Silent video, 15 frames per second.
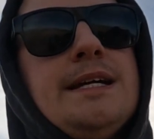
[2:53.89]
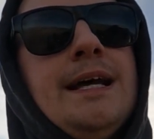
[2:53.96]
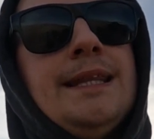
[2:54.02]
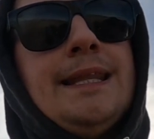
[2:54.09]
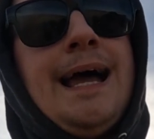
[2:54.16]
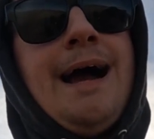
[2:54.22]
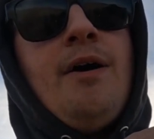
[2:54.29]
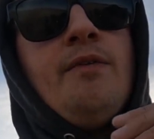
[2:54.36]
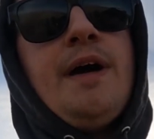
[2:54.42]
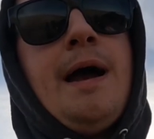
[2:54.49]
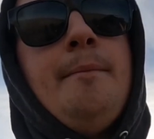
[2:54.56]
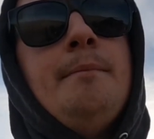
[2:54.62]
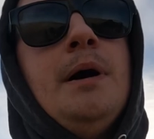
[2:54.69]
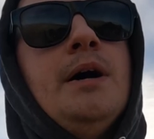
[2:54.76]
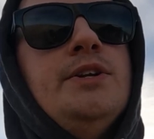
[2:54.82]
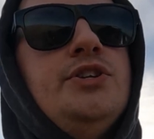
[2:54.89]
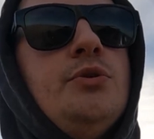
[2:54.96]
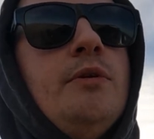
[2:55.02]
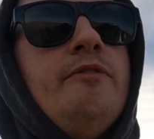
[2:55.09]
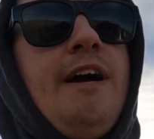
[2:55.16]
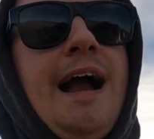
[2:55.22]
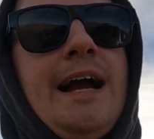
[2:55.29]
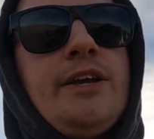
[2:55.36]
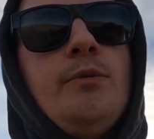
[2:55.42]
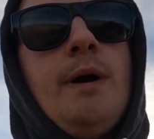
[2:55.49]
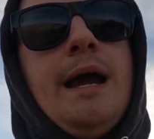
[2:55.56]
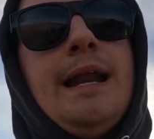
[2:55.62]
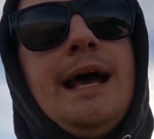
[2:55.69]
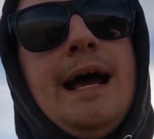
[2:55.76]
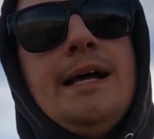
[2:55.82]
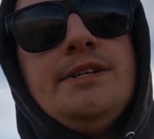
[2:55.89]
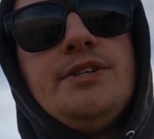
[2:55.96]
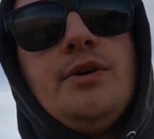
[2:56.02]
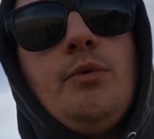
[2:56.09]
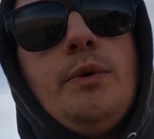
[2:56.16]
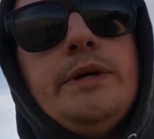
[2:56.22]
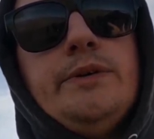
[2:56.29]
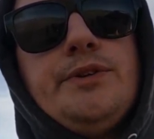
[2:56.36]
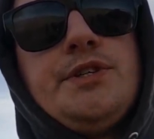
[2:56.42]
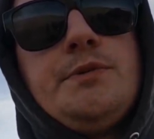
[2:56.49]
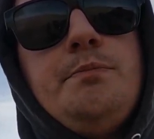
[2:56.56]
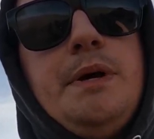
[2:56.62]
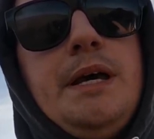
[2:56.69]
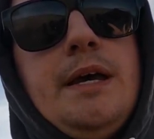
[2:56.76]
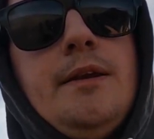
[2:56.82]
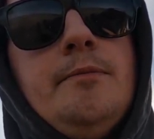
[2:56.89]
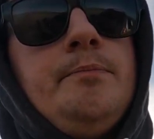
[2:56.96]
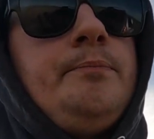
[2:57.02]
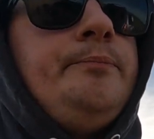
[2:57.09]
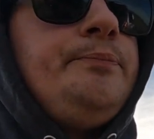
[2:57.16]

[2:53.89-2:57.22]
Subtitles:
allow that mud to evacuate as the wheels spin.